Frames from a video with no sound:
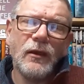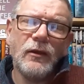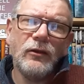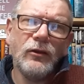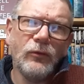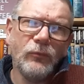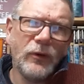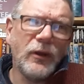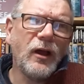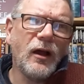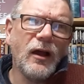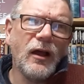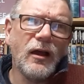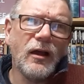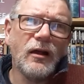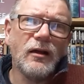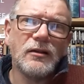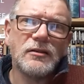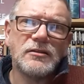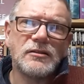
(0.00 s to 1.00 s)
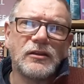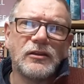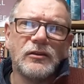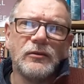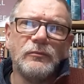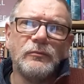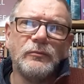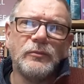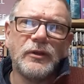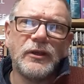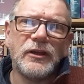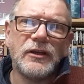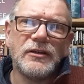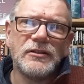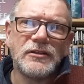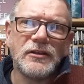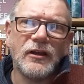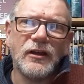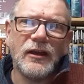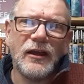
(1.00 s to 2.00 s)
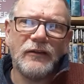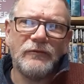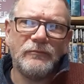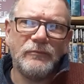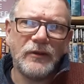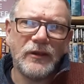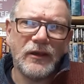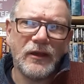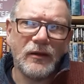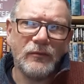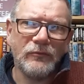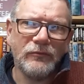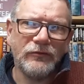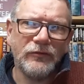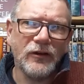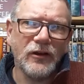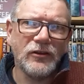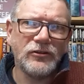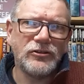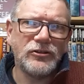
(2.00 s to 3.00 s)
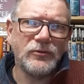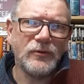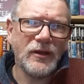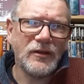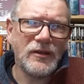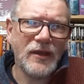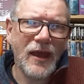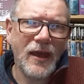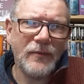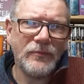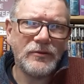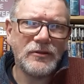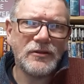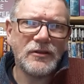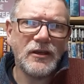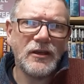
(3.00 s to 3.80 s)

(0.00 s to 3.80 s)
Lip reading: Not when I ask them, because I have become far too adept